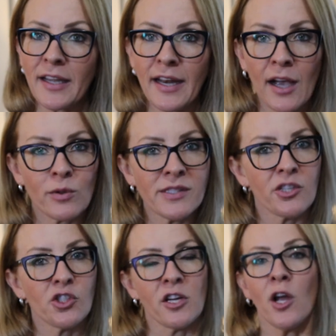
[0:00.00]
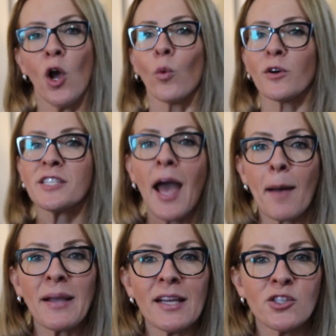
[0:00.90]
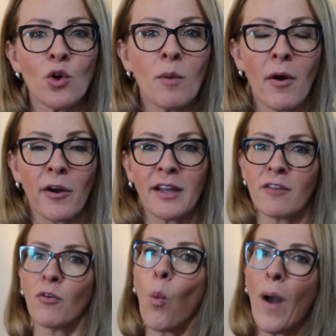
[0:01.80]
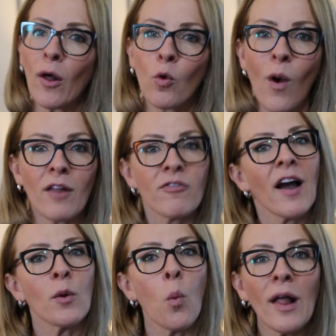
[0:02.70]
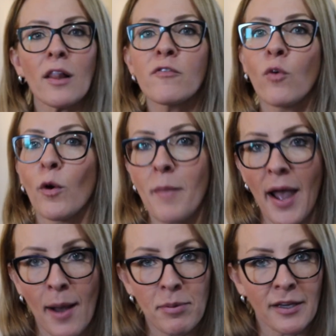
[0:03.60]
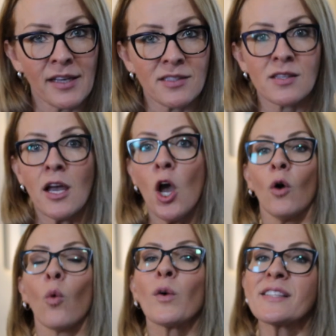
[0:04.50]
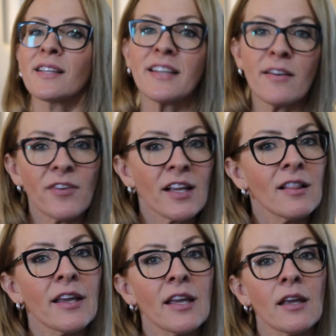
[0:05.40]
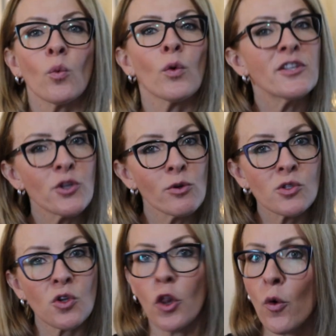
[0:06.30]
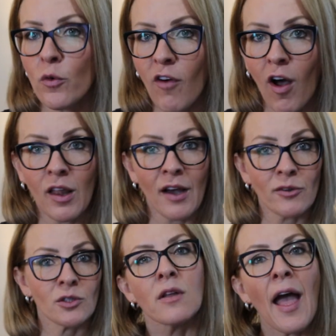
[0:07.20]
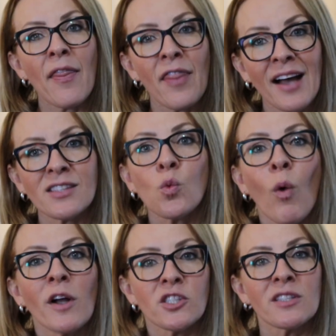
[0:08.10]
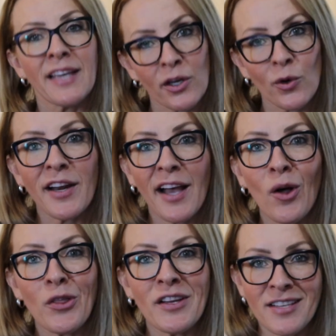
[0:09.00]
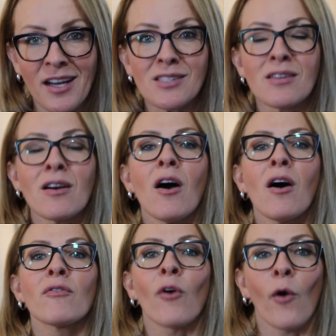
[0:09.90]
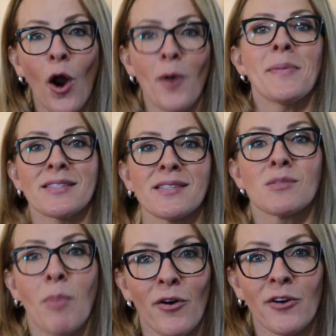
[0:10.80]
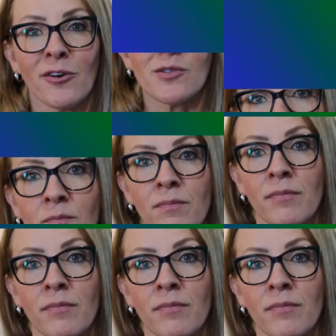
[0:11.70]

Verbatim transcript: lead acquisition. We're tapping into a market of well qualified, well informed applicants. We significantly reduce loan fallout. And that's what Get Credit Healthy does for our business partners.